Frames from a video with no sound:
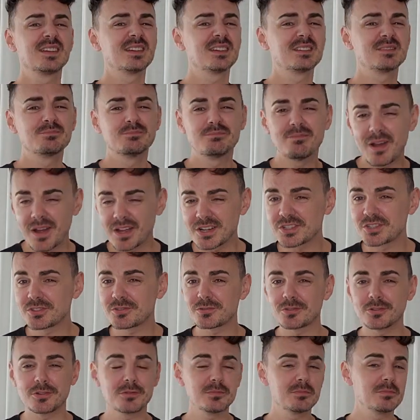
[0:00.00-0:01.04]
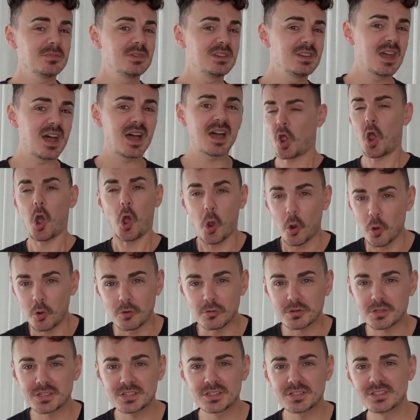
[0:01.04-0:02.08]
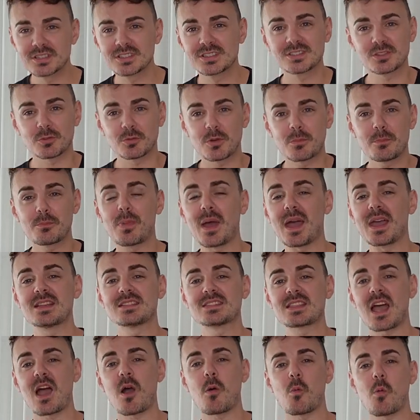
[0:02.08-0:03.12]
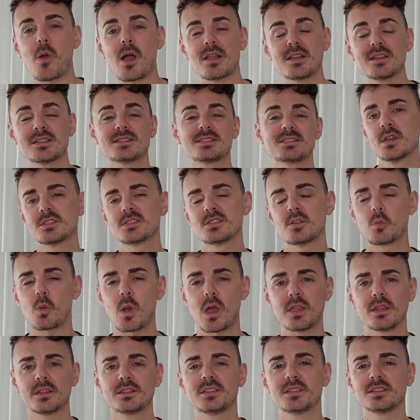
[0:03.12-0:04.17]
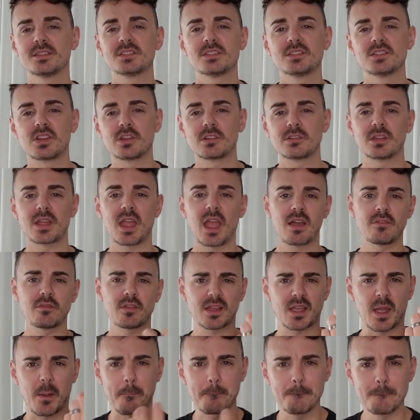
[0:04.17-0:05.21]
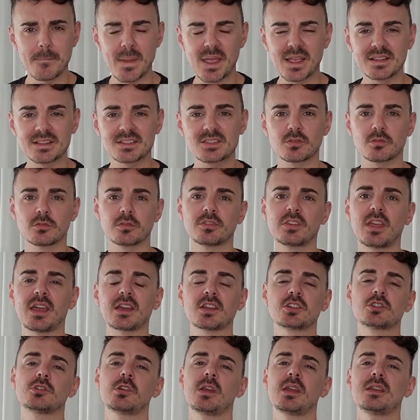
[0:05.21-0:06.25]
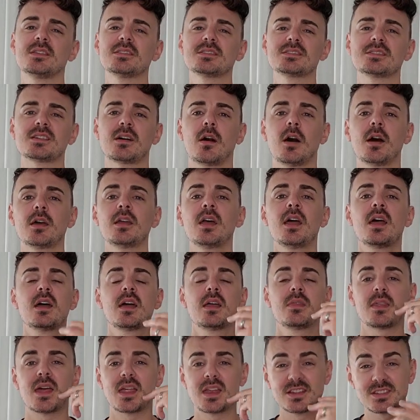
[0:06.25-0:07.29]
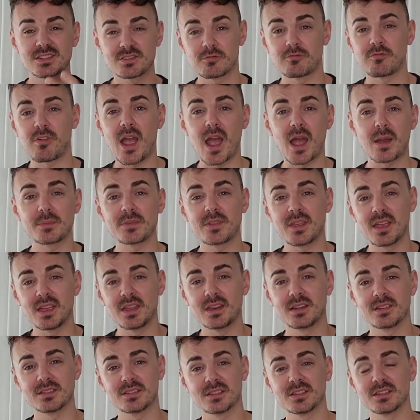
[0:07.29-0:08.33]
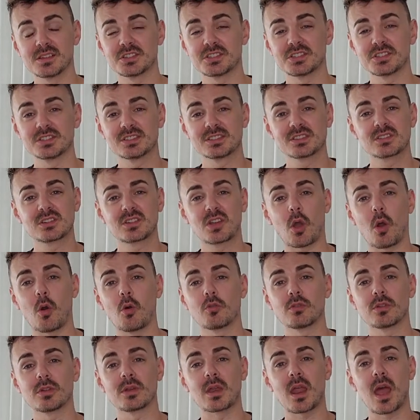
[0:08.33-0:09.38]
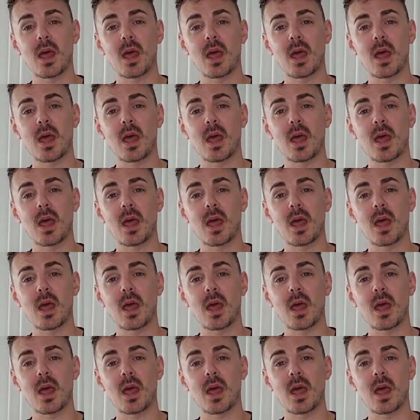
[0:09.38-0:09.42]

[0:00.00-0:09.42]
mushroom, nut, oat sort of base Wellington. So Wellingtons generally have like a meat sort of texture inside, and it's wrapped in a delicious golden